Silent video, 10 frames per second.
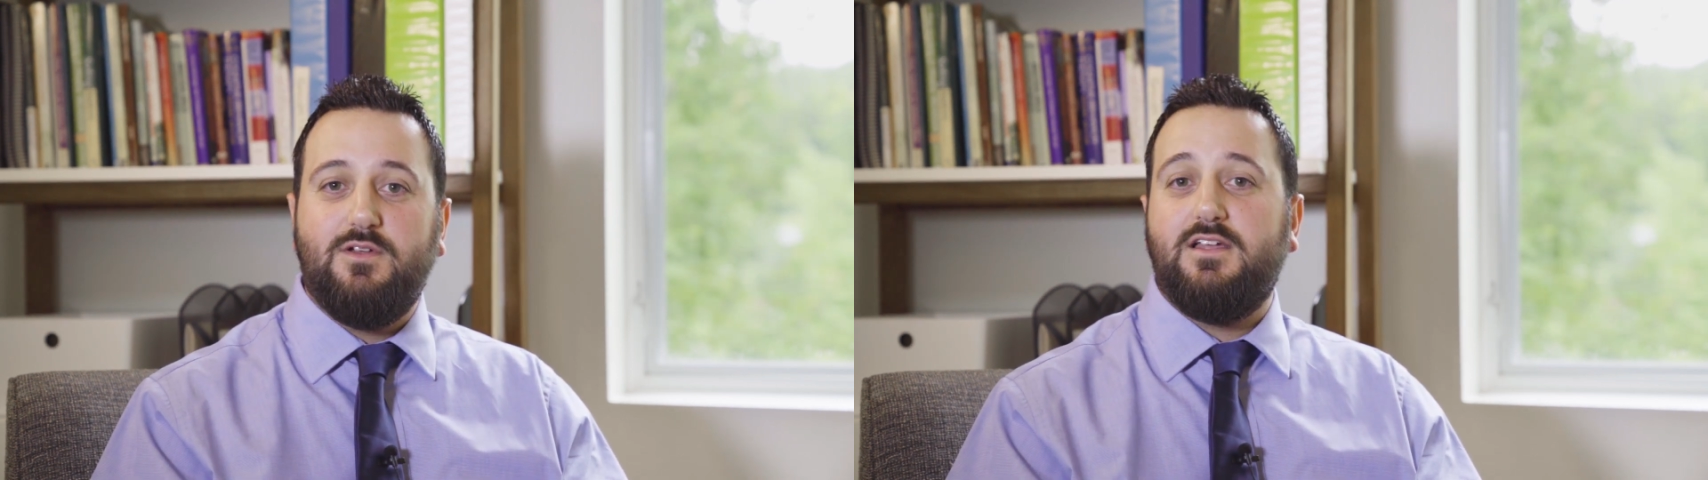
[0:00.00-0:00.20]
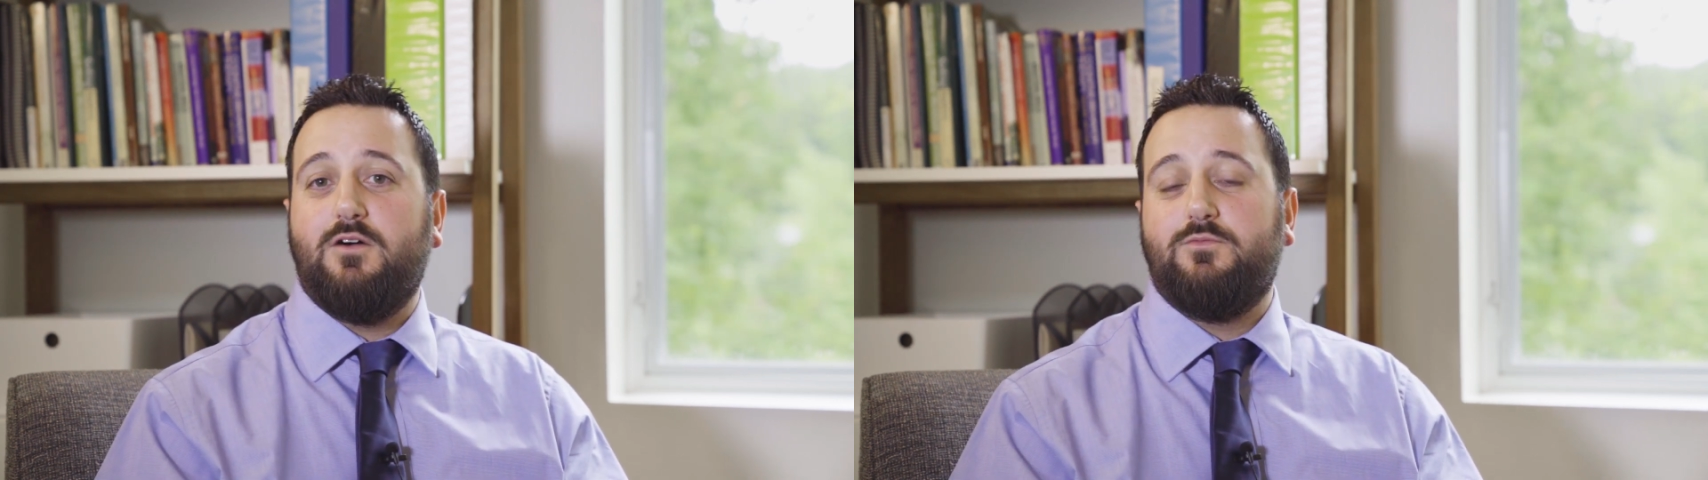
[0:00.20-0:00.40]

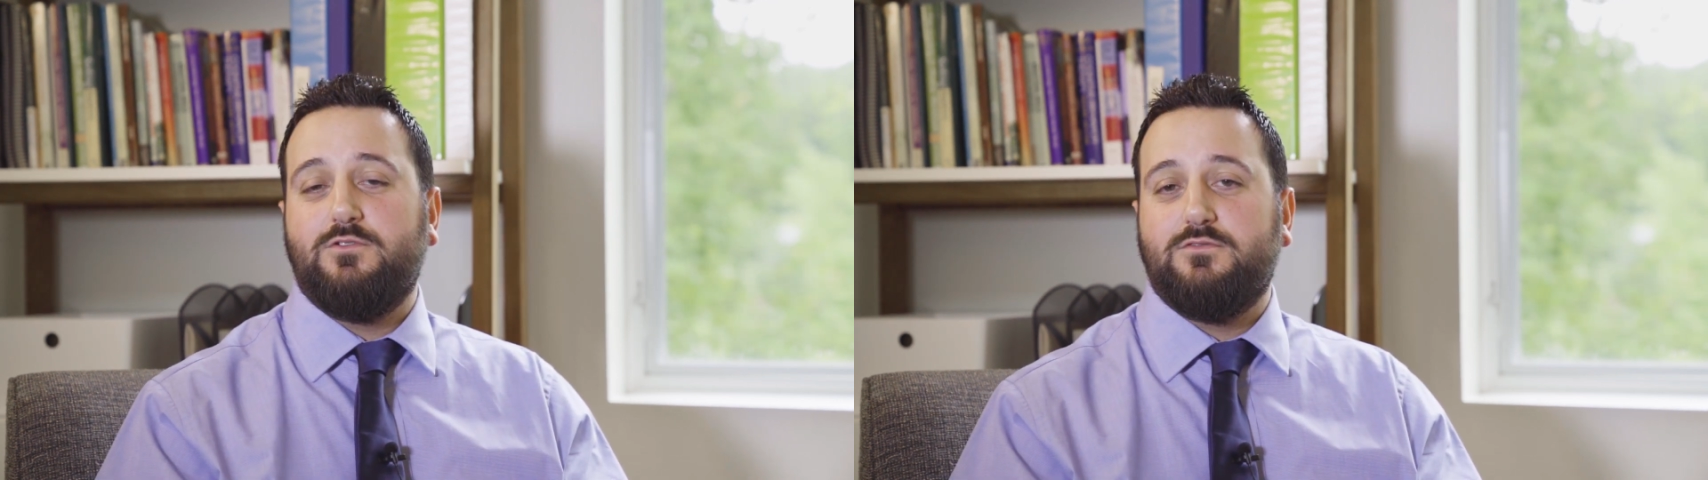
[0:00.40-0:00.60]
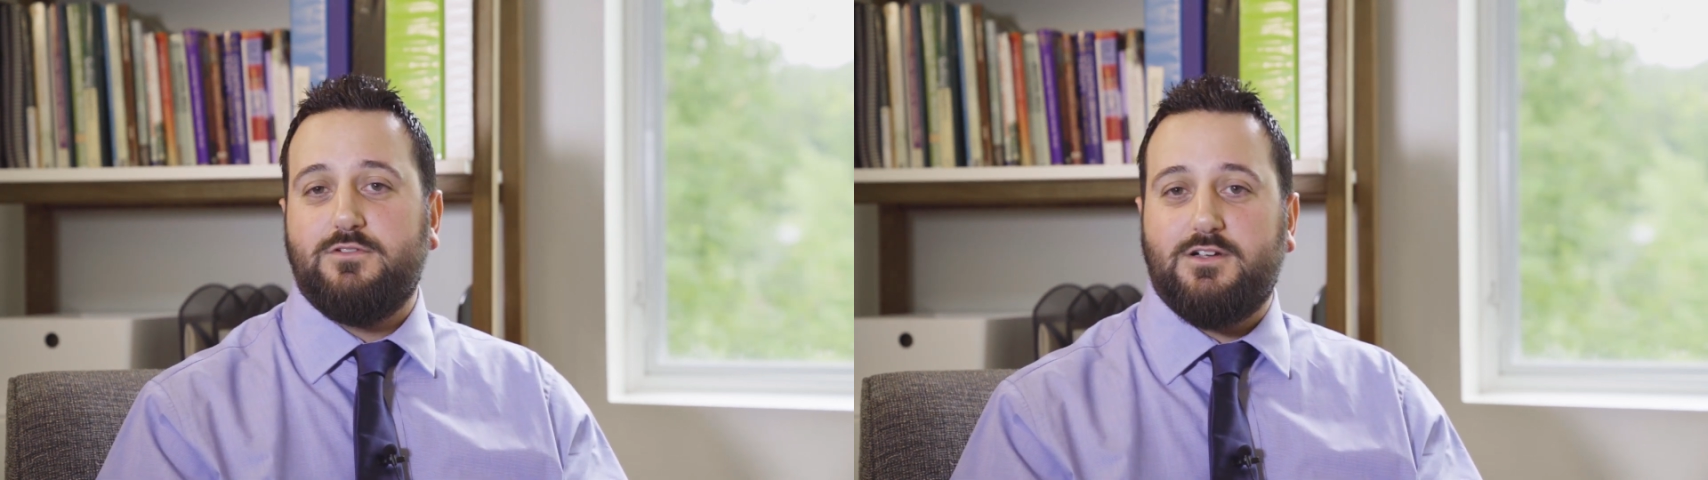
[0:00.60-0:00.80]
very
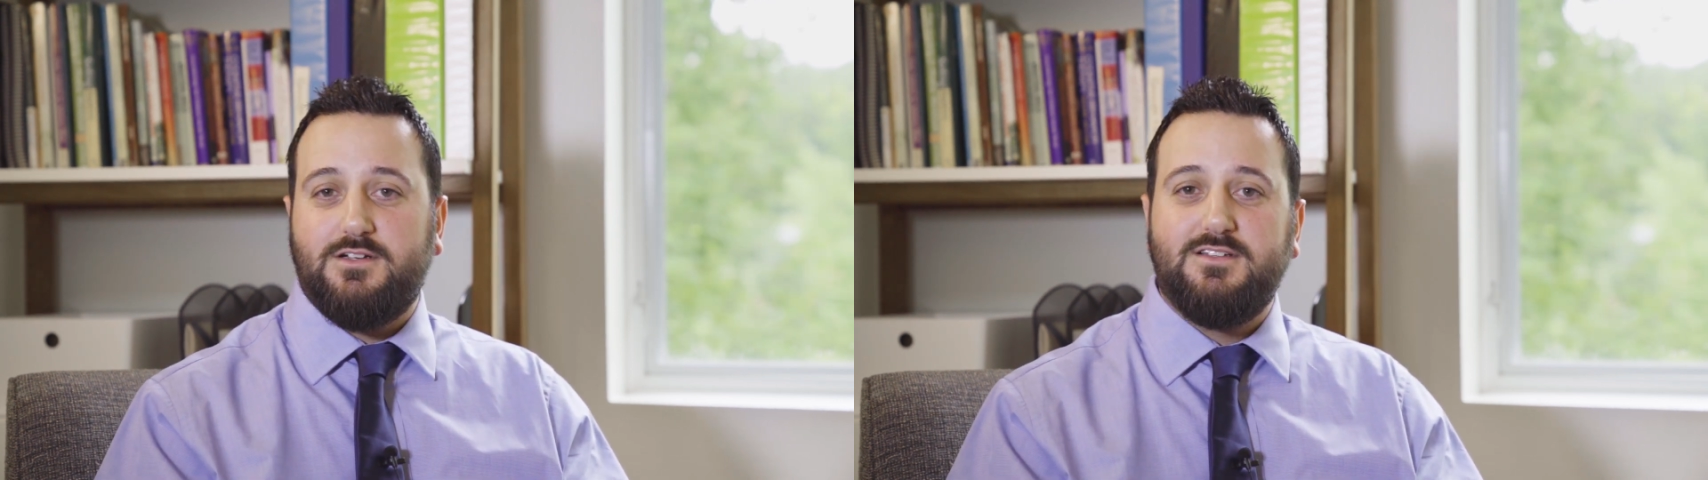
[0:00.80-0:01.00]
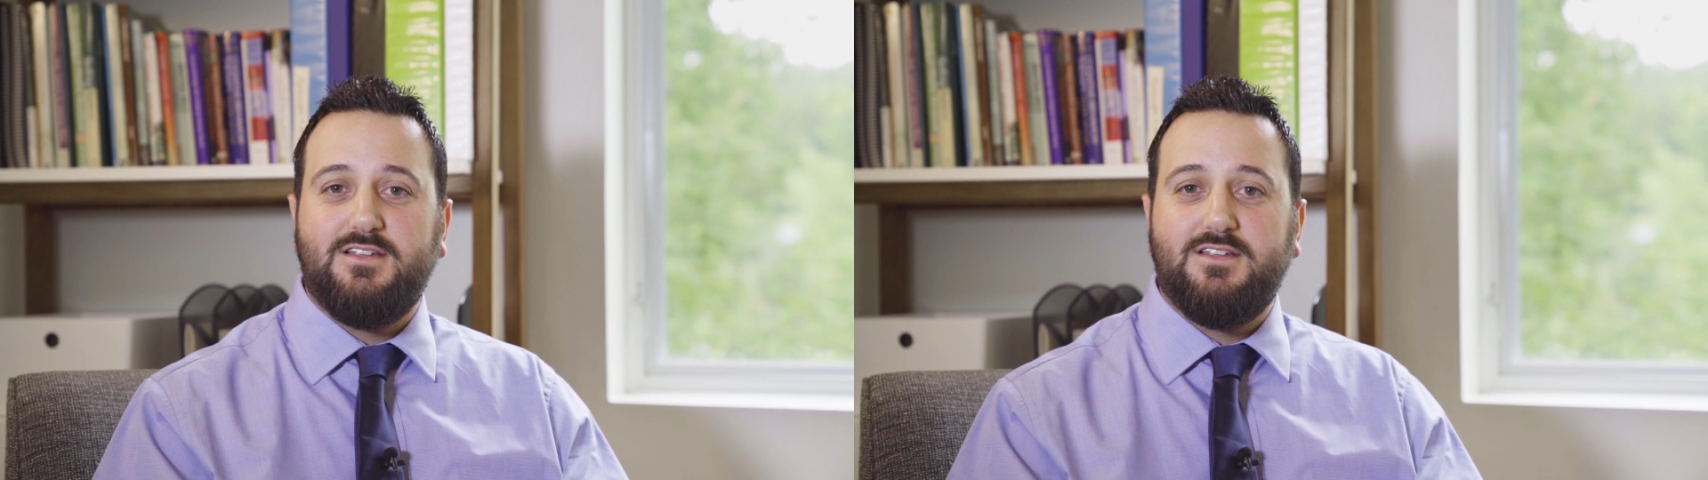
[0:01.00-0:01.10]
helpful for